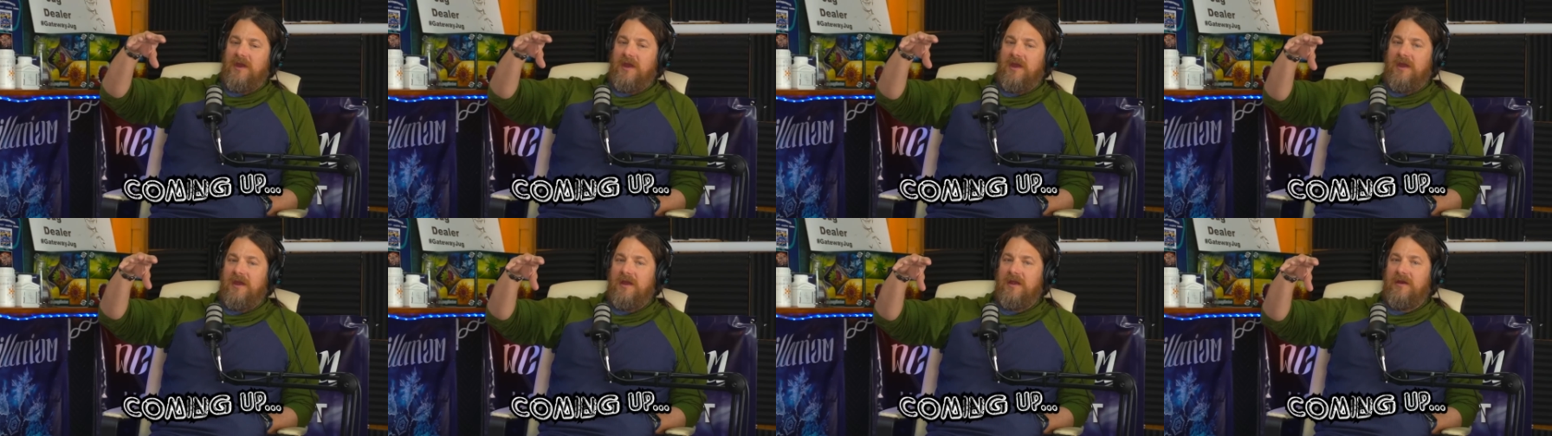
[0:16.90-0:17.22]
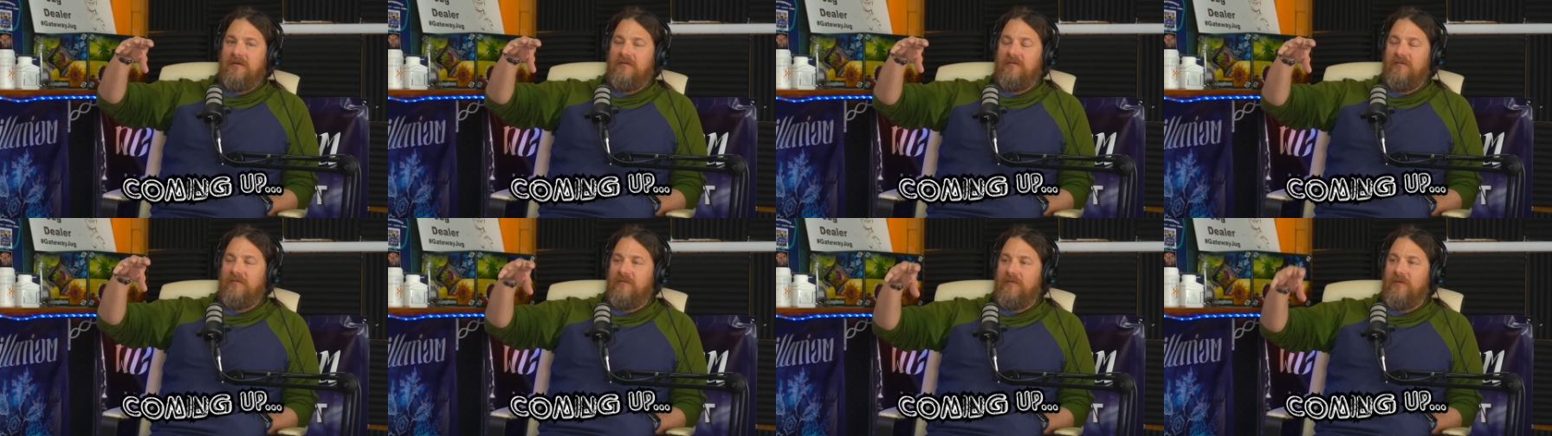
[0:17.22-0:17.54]

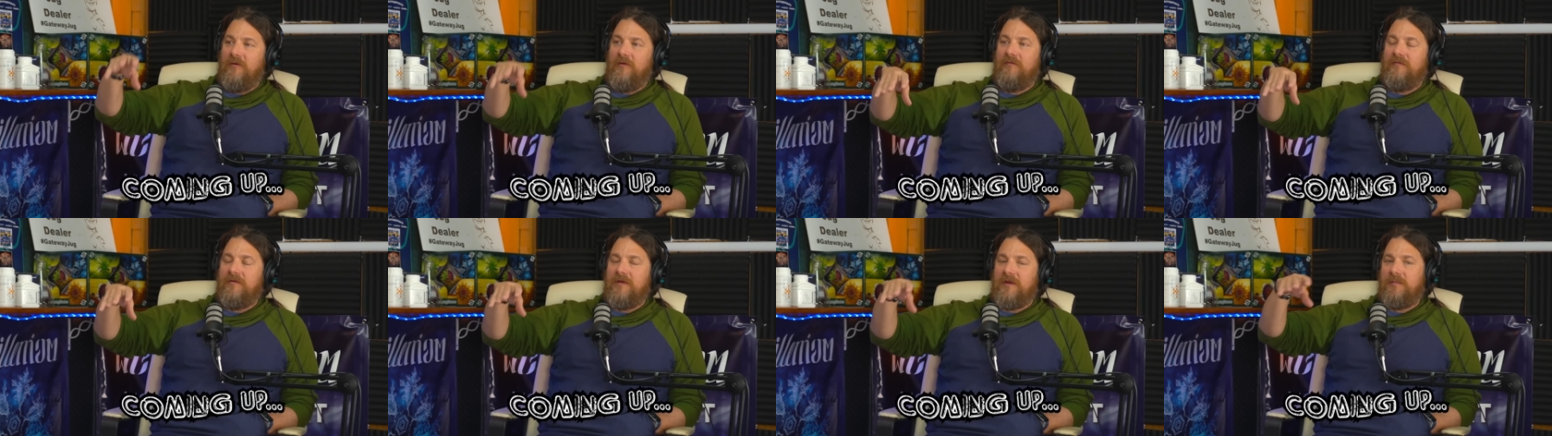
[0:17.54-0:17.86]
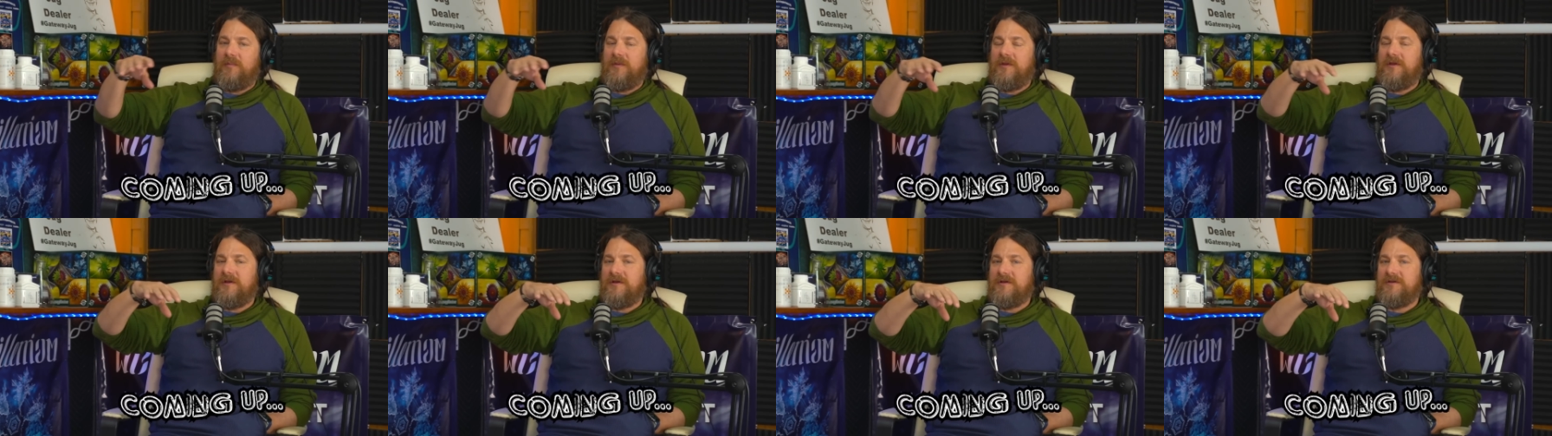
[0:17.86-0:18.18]
and
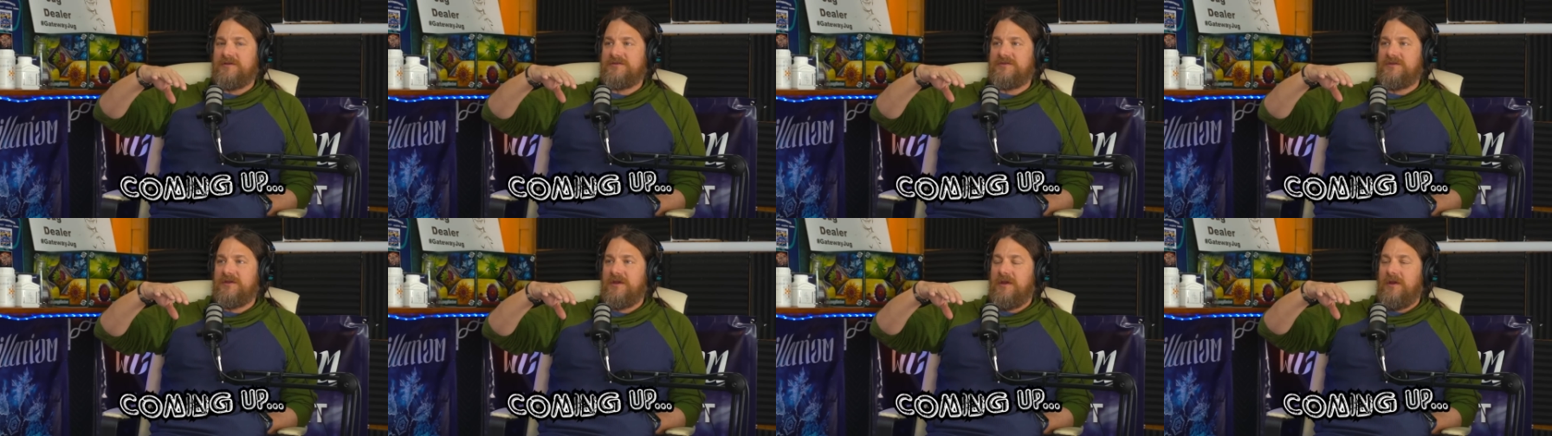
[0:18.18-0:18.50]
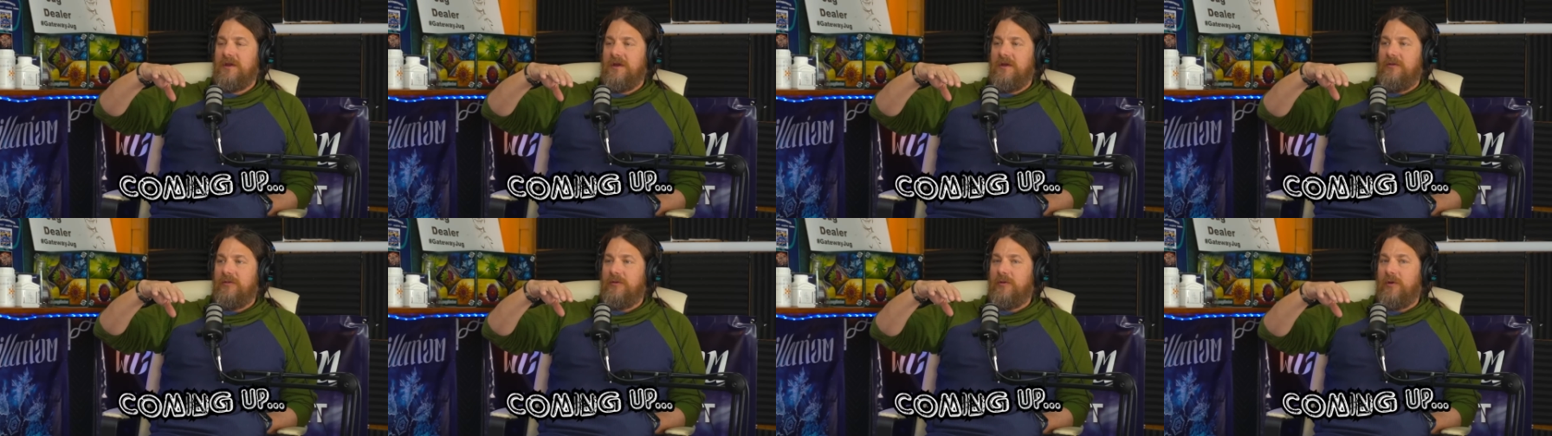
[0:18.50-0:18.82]
fulvic, because
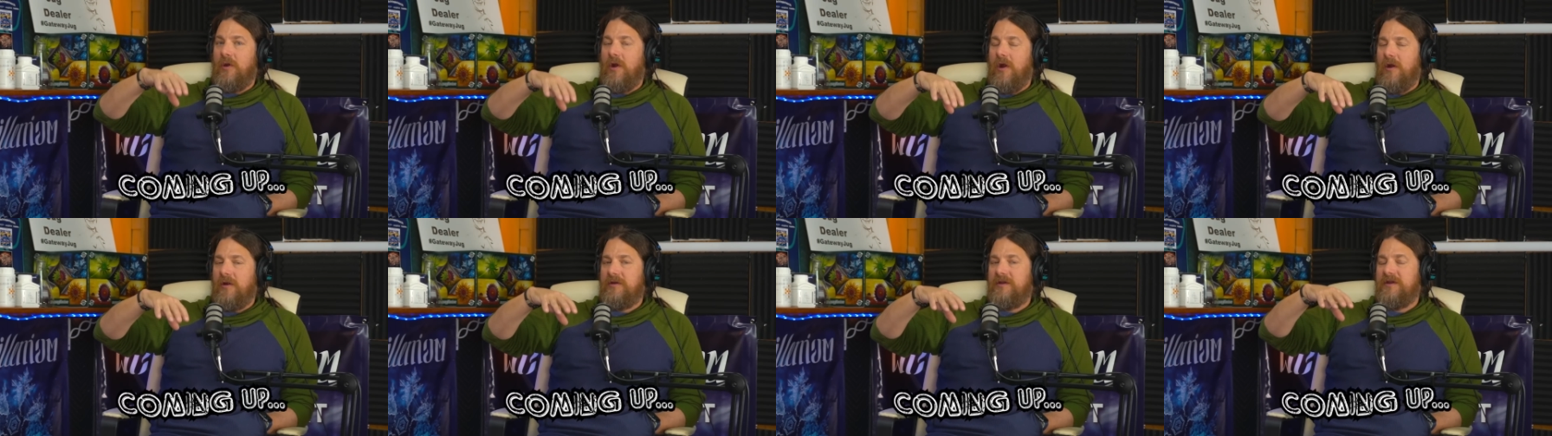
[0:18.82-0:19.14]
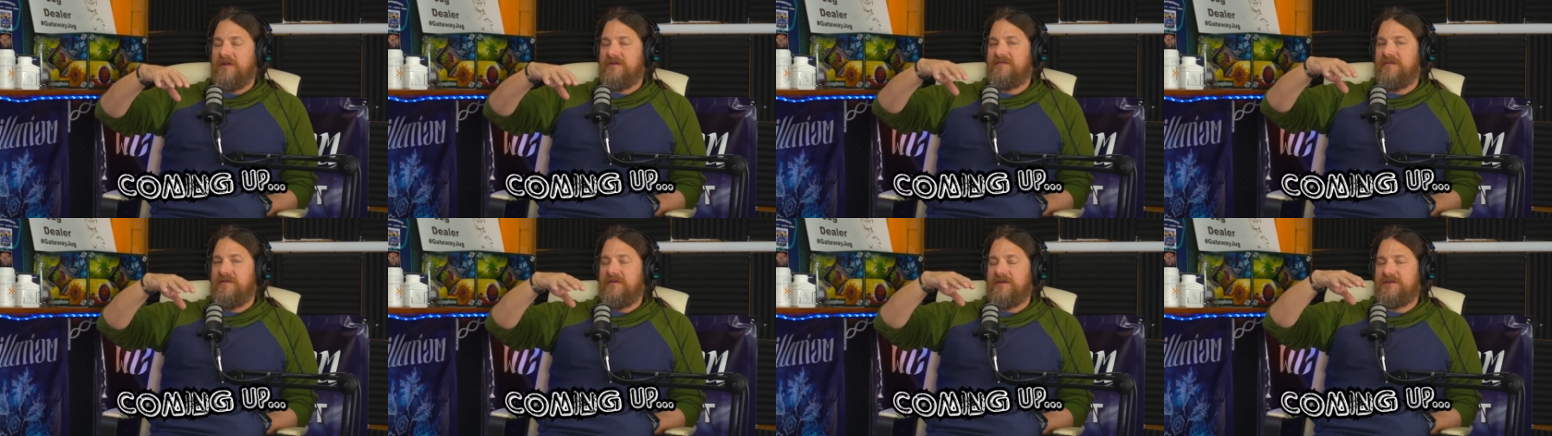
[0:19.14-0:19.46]
there are
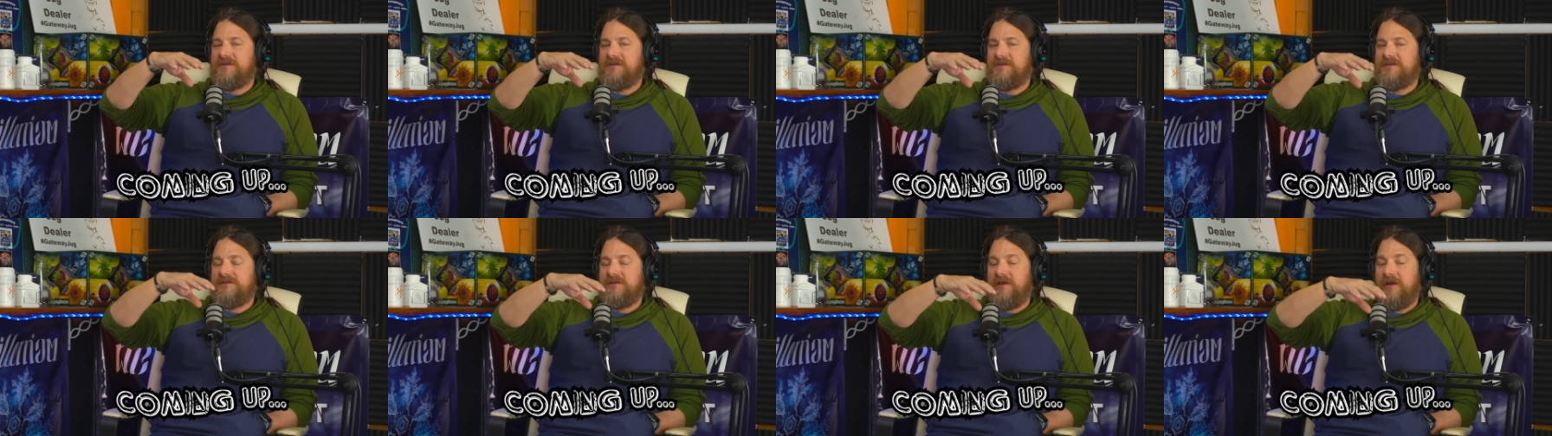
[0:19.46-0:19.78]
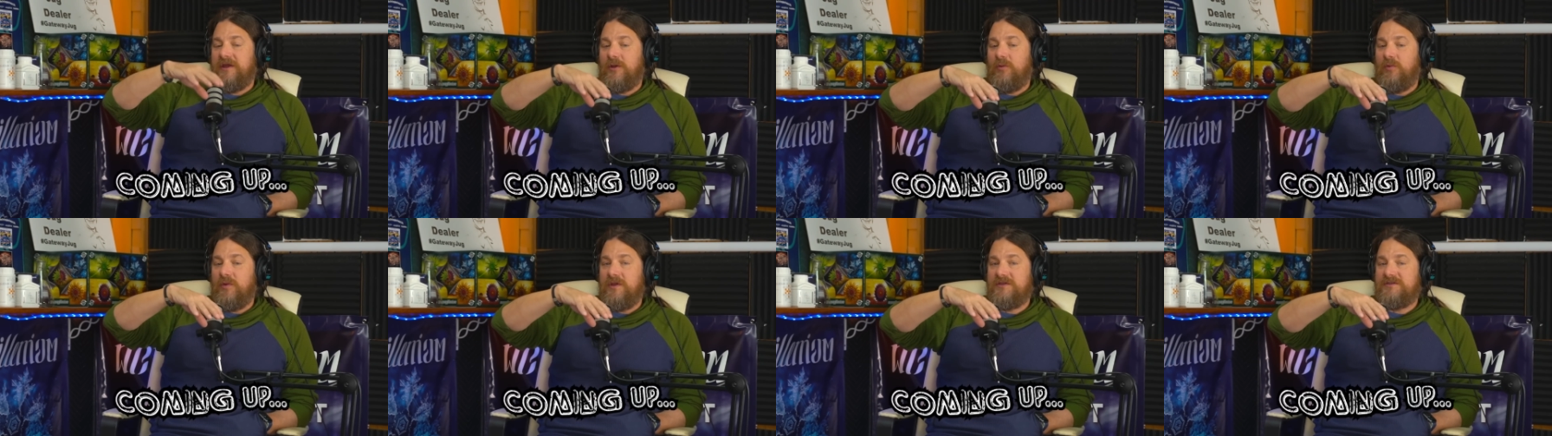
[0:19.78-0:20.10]
differences,
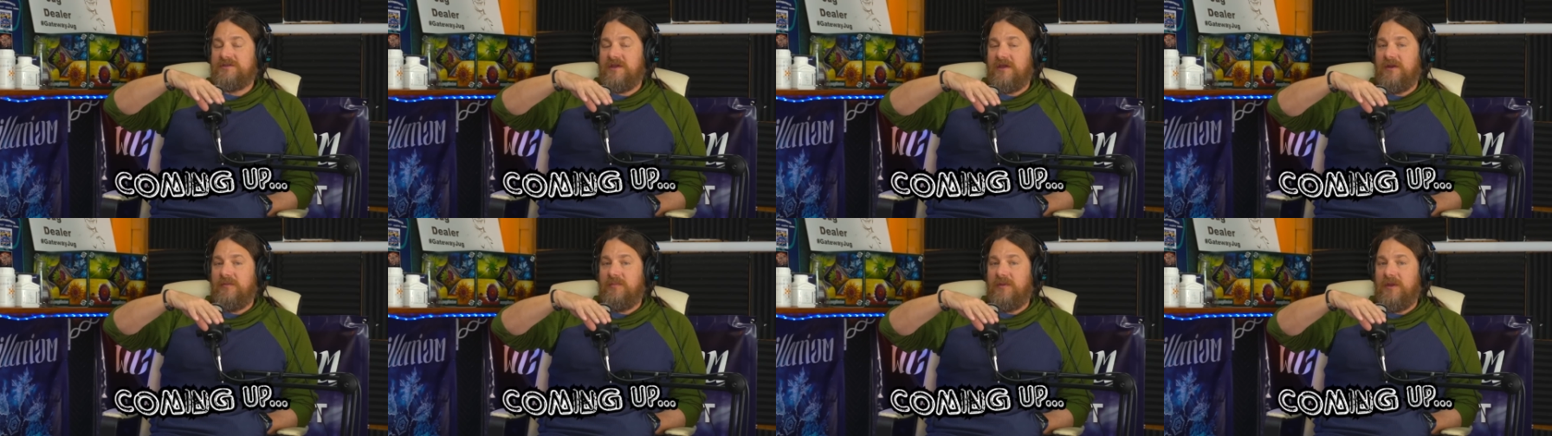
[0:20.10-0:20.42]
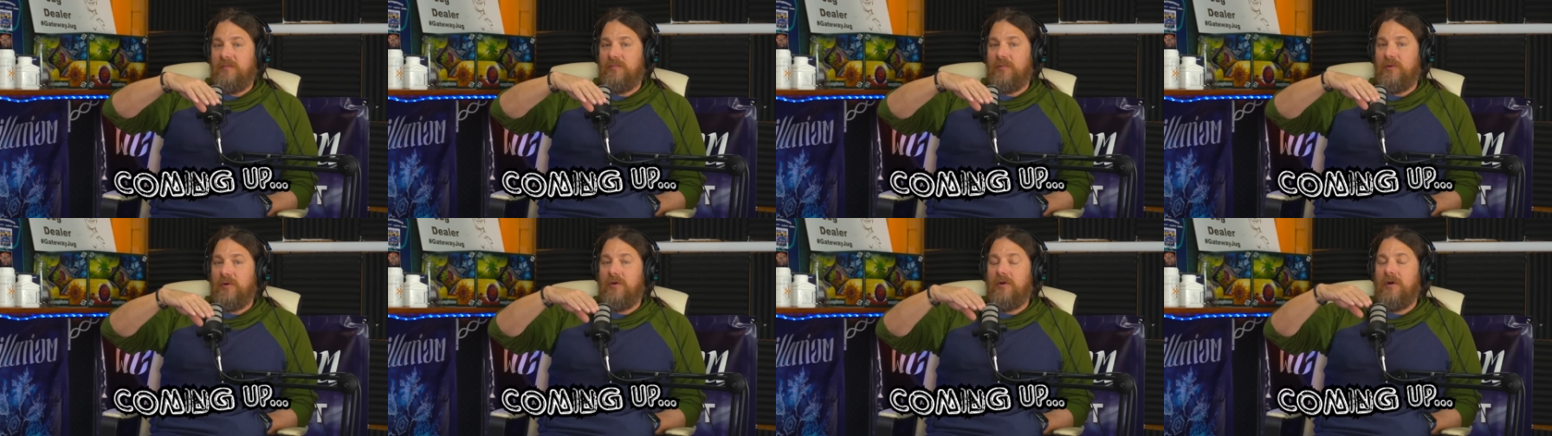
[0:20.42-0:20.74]
like we say to people.